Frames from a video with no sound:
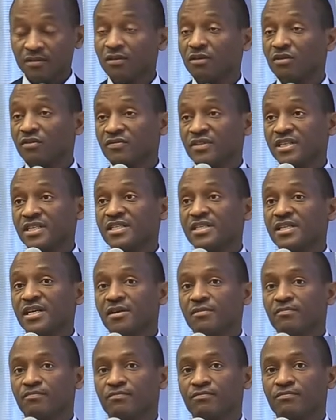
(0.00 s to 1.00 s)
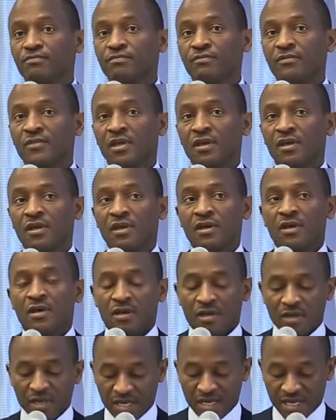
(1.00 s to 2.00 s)
of this year,
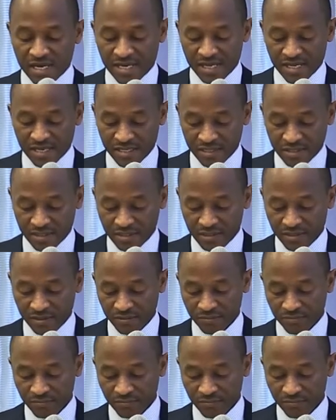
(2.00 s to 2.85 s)
and